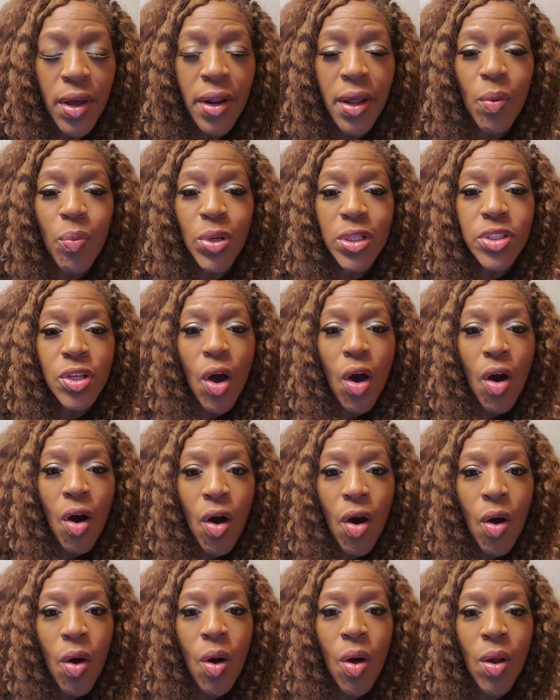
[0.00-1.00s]
And it was
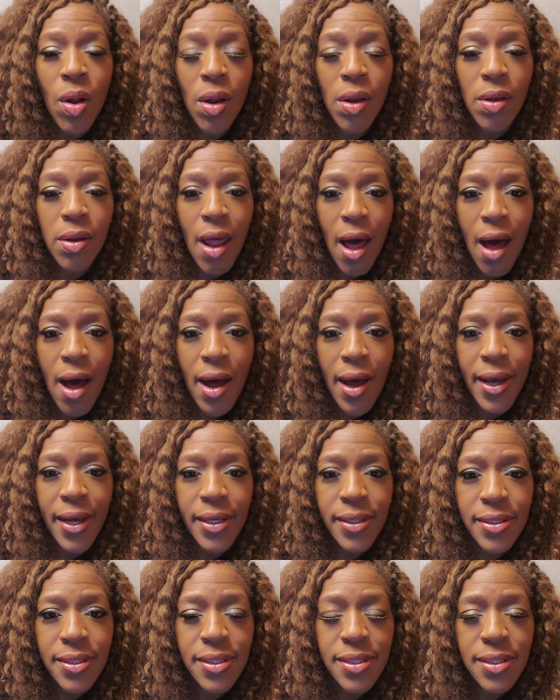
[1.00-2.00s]
all
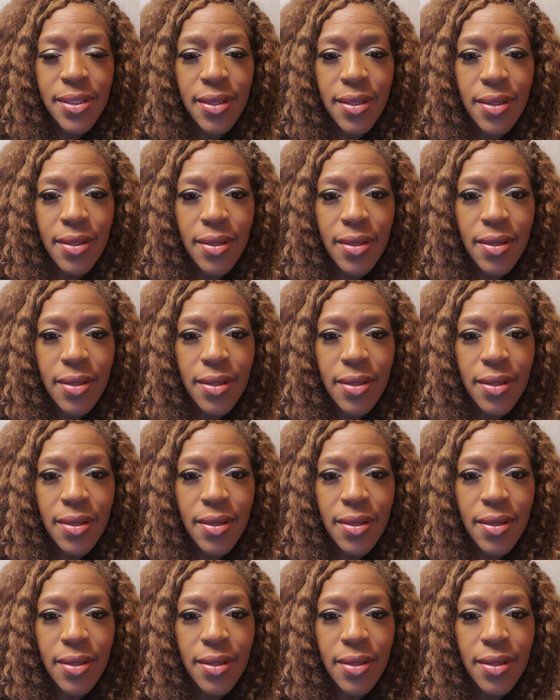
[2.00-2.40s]
lies.